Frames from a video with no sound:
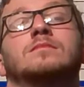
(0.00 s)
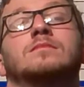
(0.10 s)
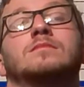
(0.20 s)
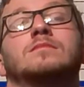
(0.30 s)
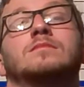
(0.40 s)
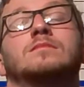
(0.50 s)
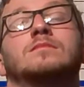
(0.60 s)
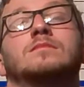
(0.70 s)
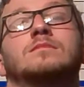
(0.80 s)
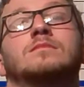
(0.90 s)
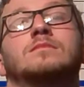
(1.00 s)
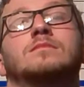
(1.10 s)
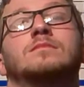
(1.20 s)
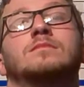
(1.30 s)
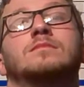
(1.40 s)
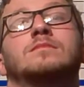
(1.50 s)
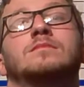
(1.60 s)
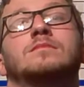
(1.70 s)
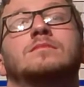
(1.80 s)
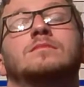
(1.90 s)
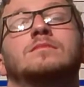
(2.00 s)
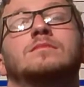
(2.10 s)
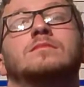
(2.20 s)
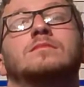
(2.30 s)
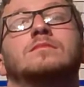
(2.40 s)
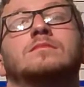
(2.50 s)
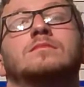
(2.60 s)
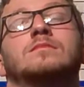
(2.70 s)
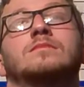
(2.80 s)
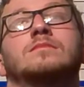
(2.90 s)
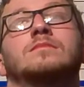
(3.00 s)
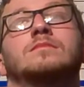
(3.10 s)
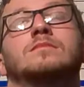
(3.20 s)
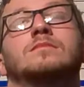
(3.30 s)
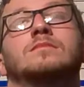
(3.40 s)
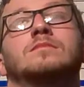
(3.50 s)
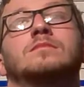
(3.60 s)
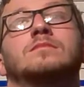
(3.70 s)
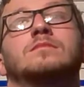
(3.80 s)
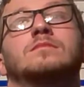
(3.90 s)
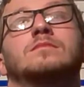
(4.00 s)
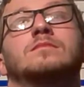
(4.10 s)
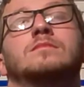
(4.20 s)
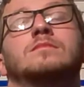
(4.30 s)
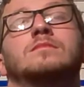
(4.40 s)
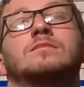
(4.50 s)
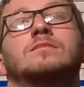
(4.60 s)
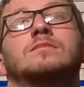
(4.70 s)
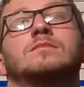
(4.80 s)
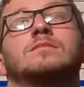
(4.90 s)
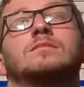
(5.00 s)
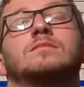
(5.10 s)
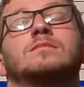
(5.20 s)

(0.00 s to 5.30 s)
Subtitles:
(not speaking)